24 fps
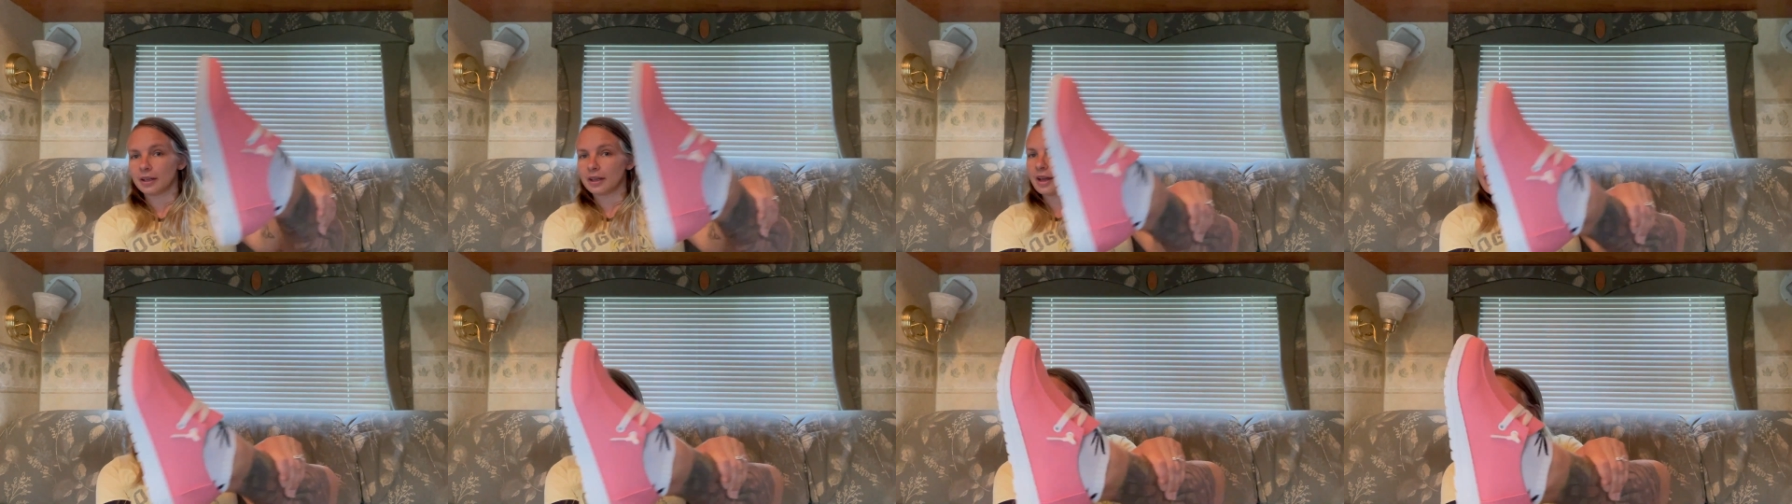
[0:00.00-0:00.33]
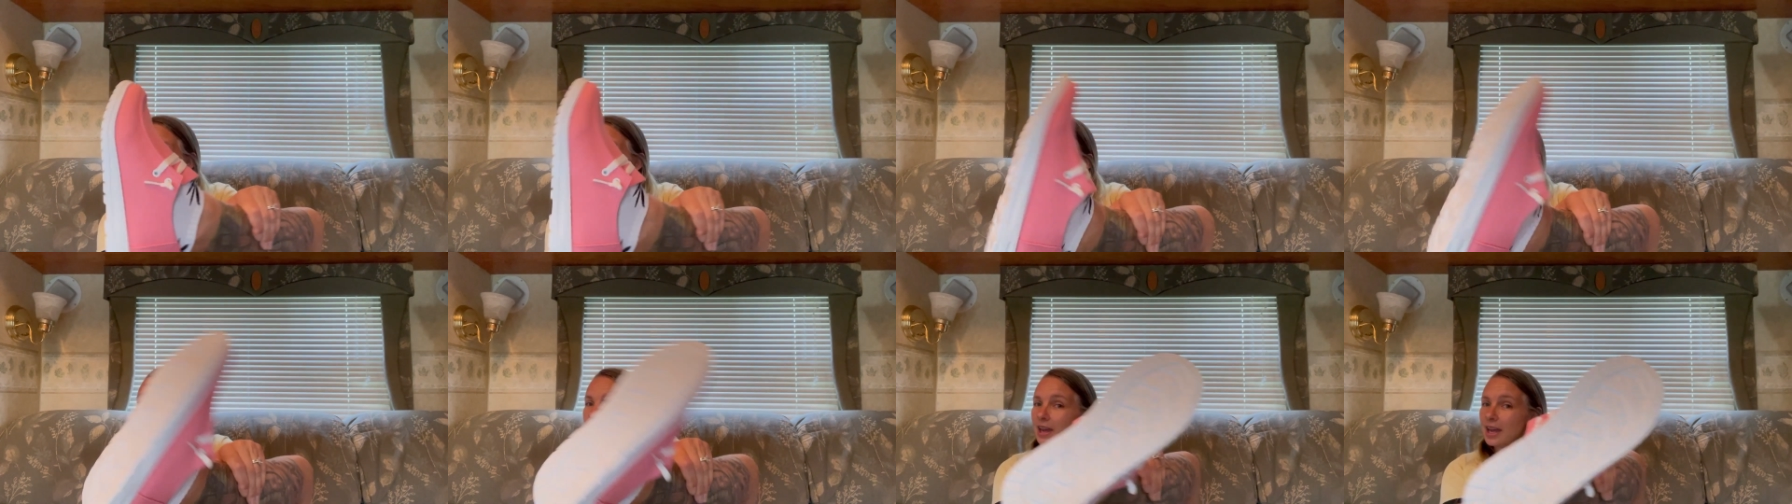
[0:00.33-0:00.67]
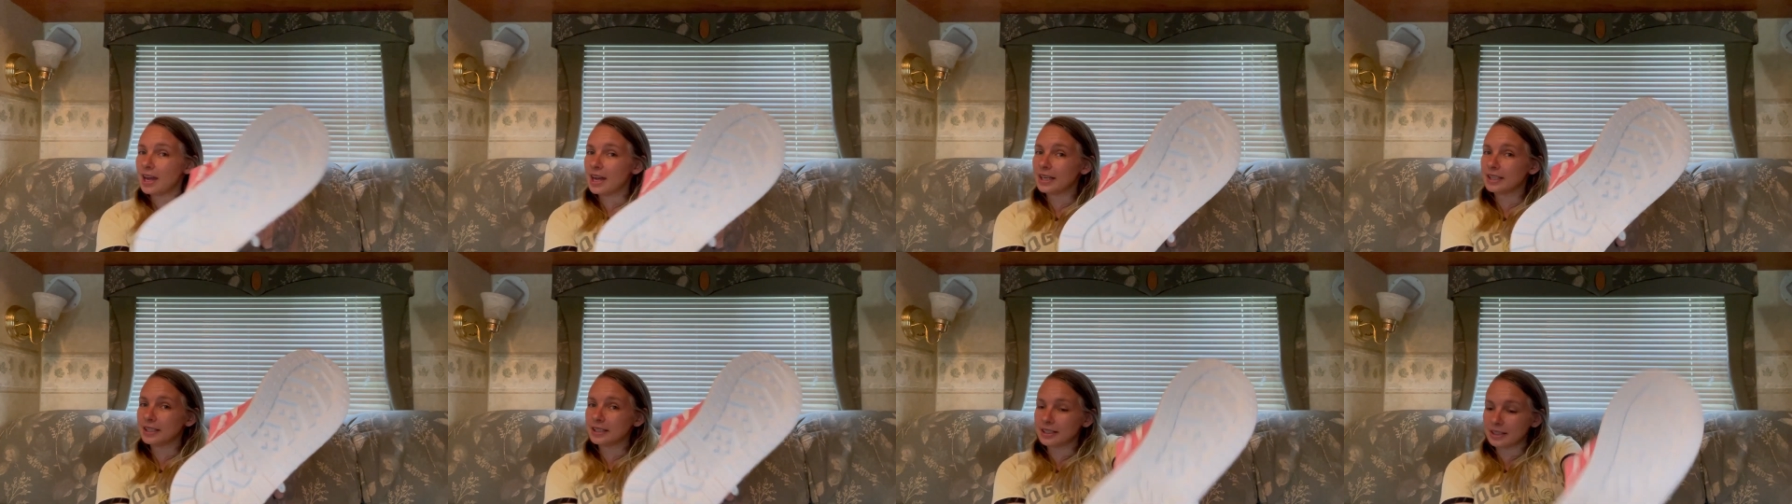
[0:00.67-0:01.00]
and they
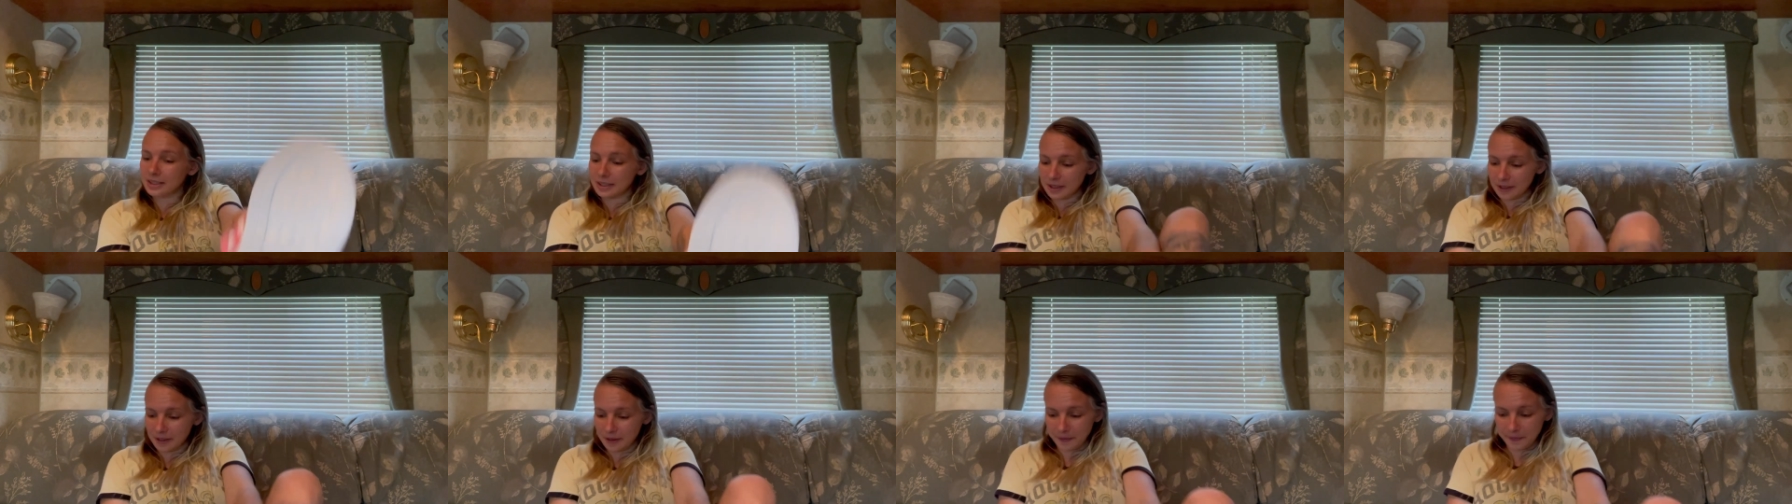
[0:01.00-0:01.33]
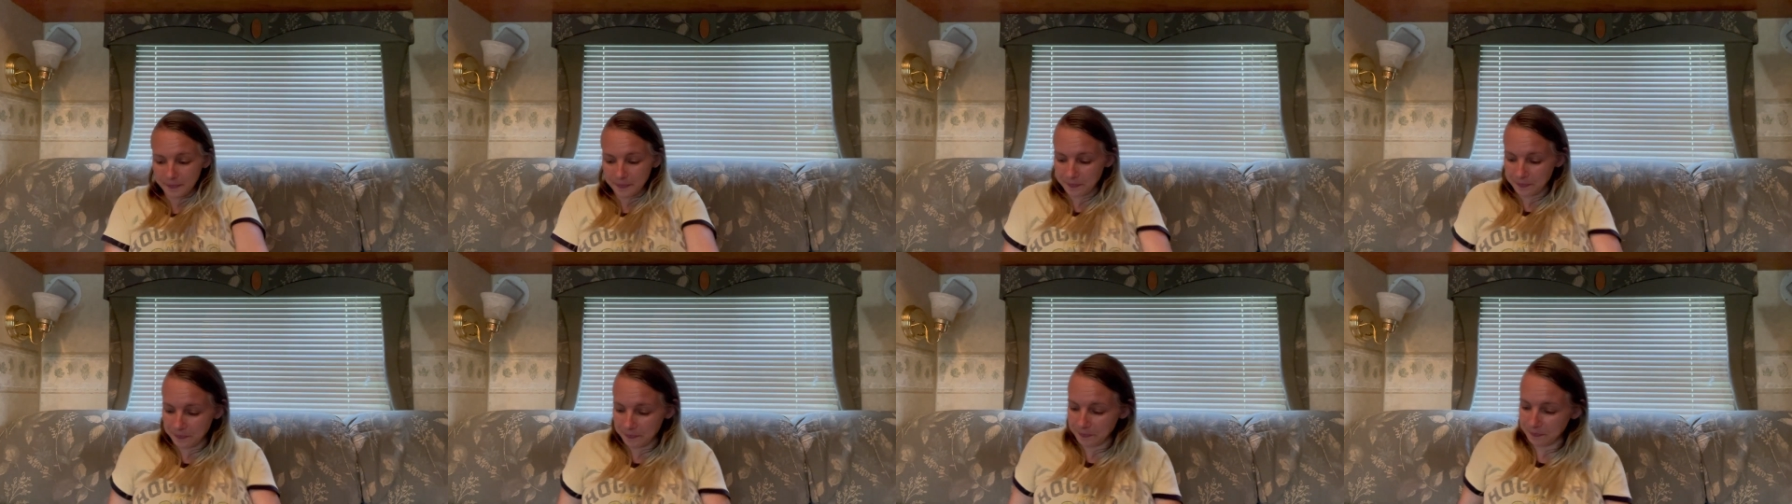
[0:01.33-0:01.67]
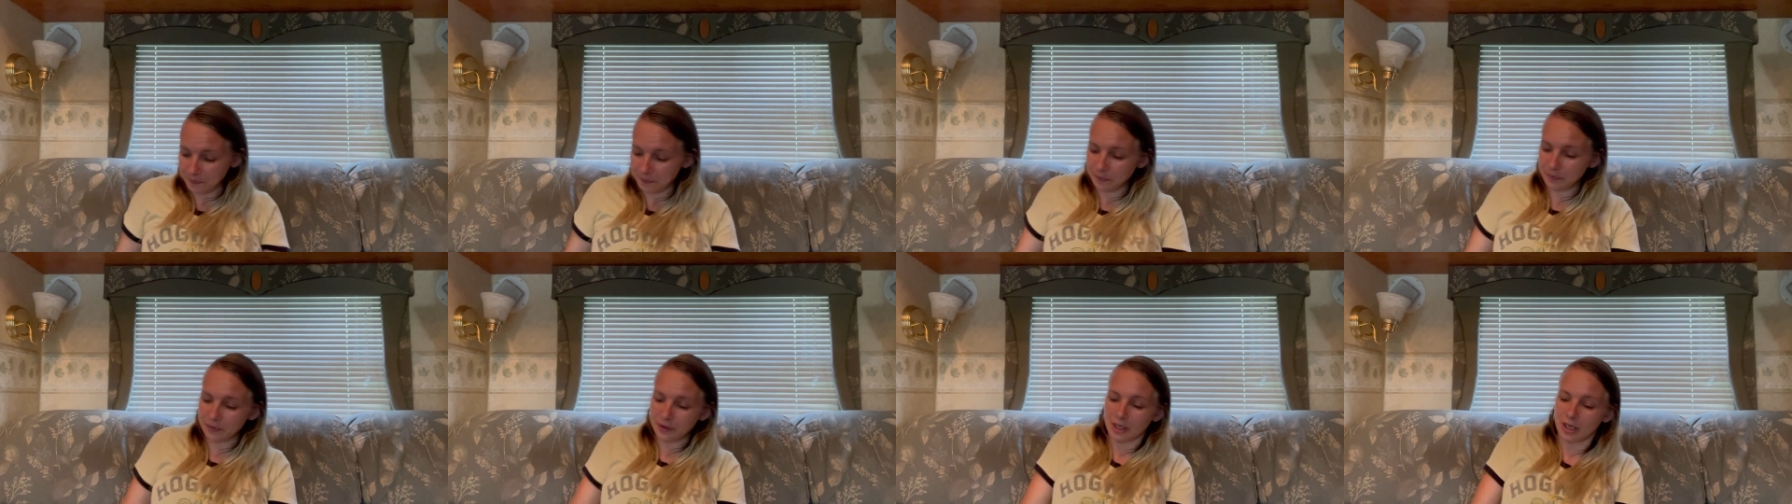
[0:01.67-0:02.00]
fit
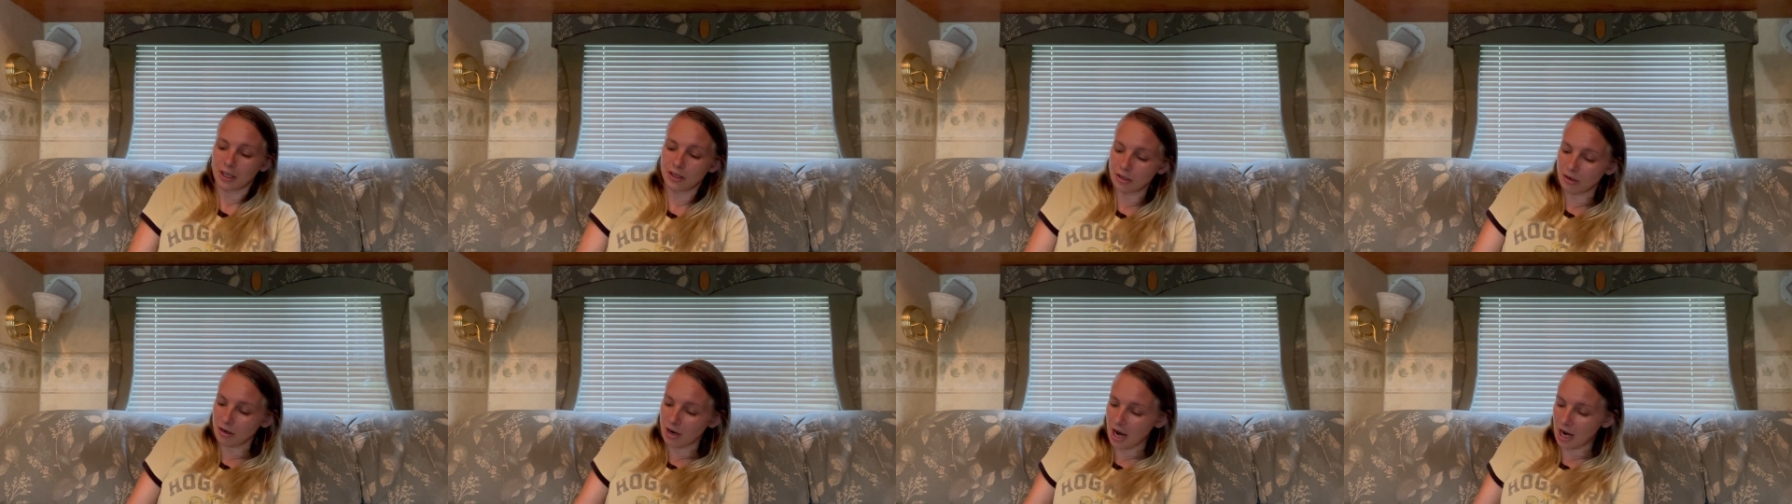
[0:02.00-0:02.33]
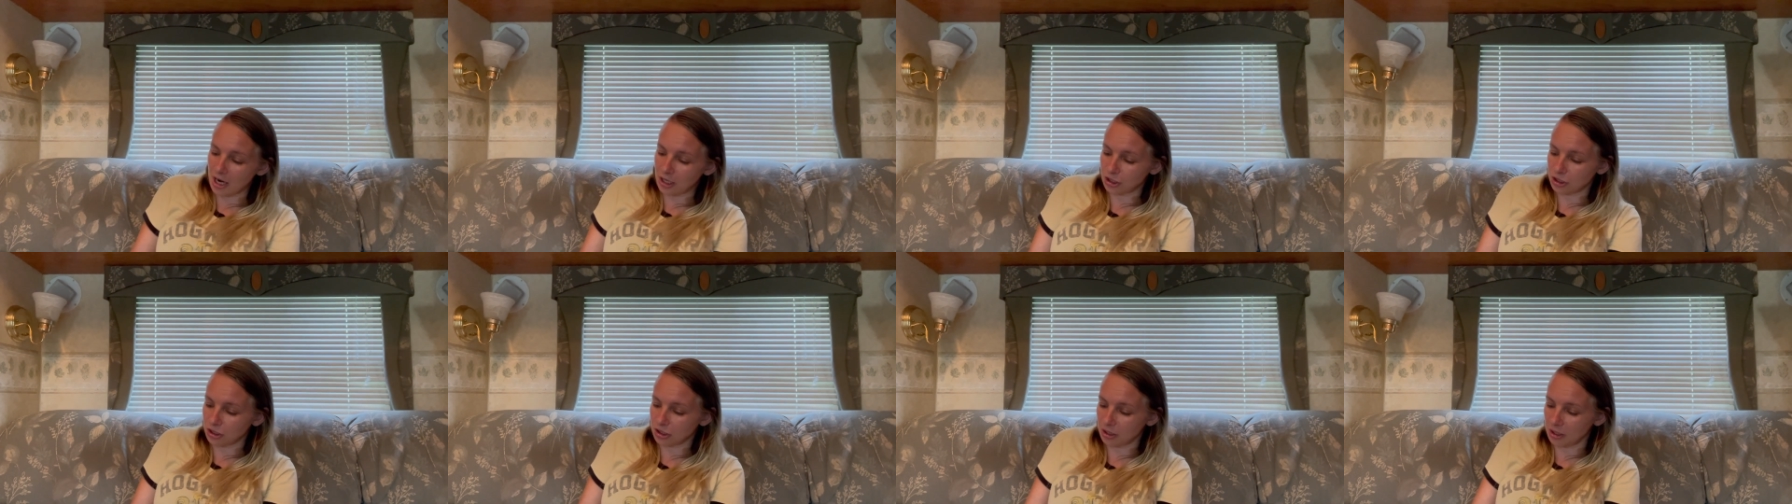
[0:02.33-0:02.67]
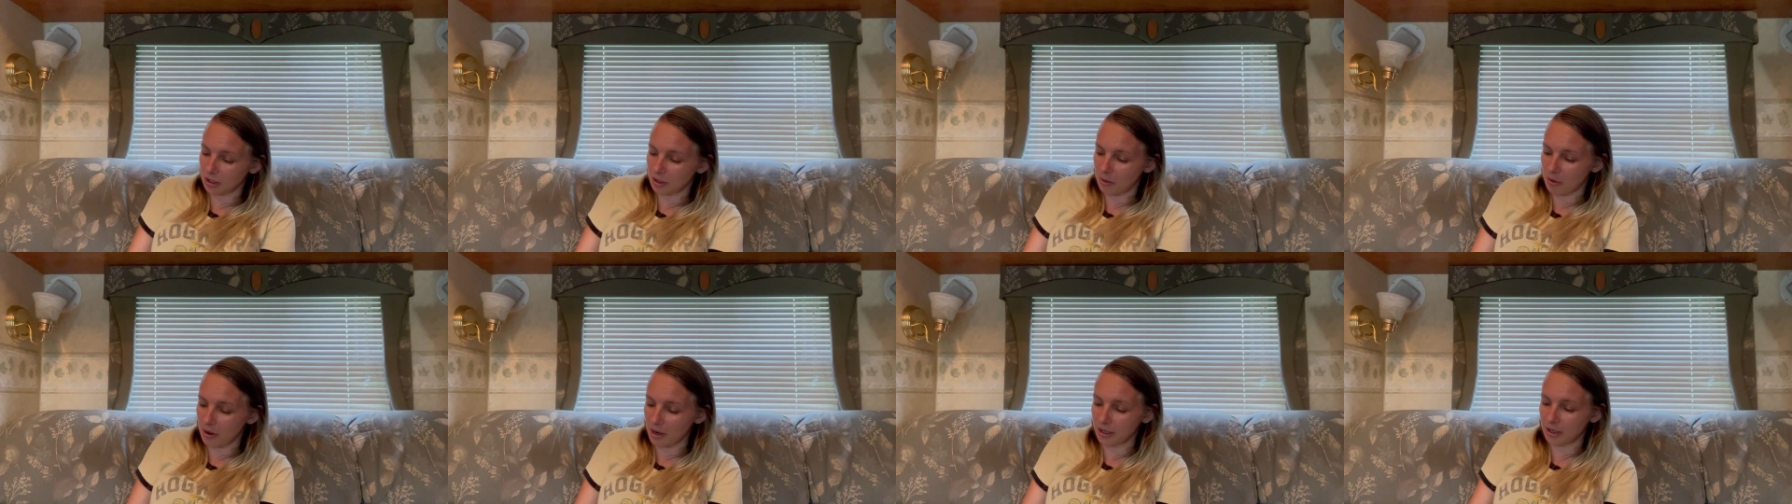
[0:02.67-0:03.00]
and they're actually
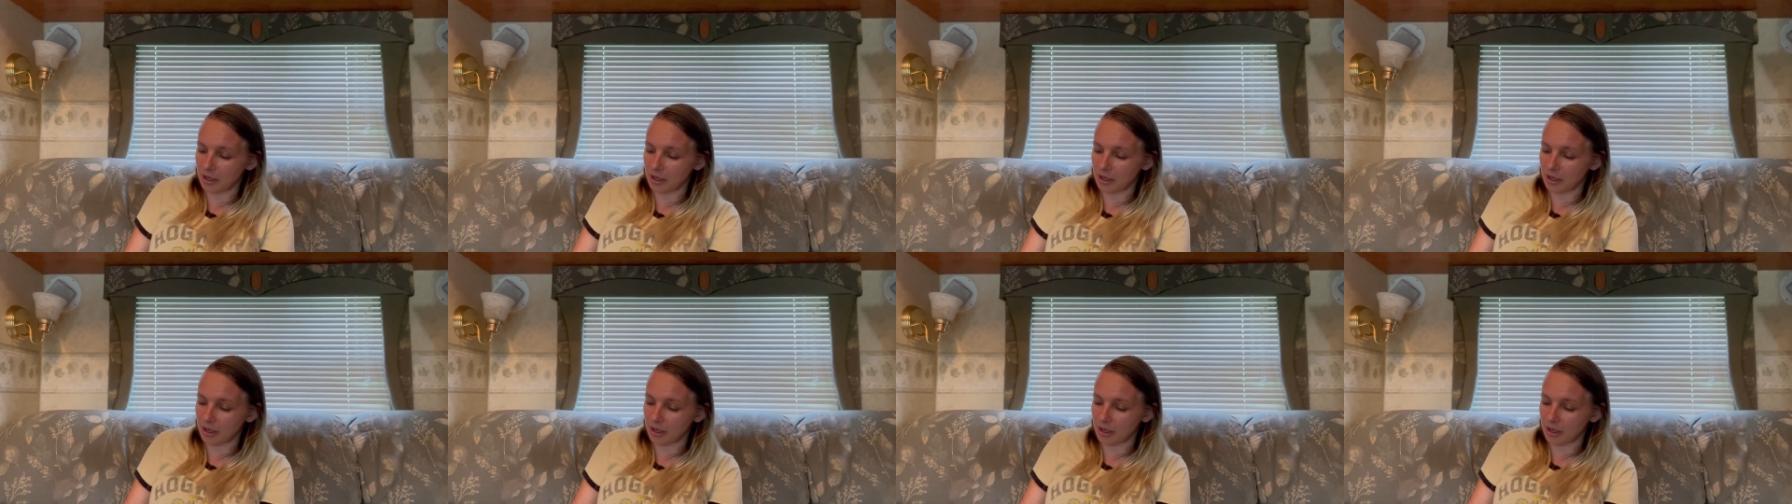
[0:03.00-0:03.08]
quite